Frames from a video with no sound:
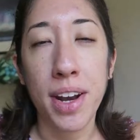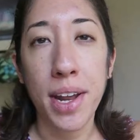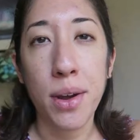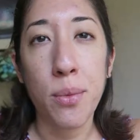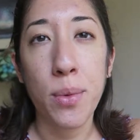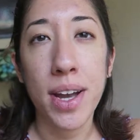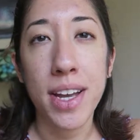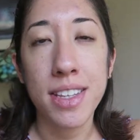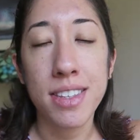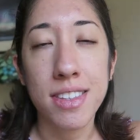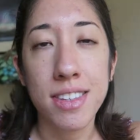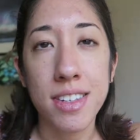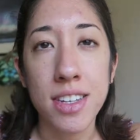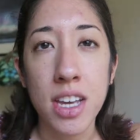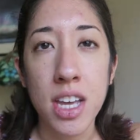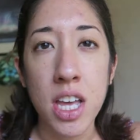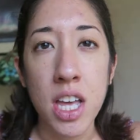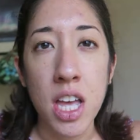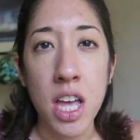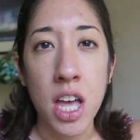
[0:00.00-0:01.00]
when I went,
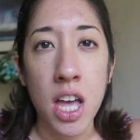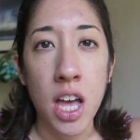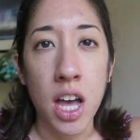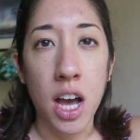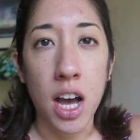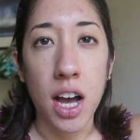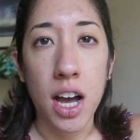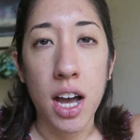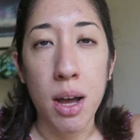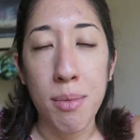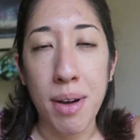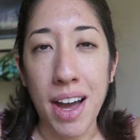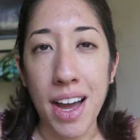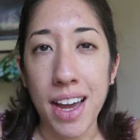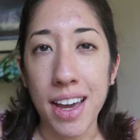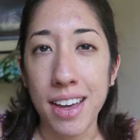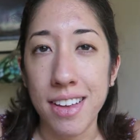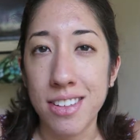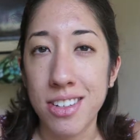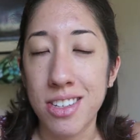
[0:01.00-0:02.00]

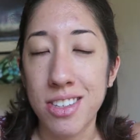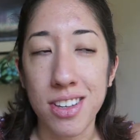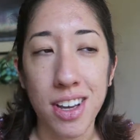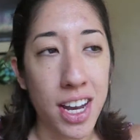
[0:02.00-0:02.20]
I just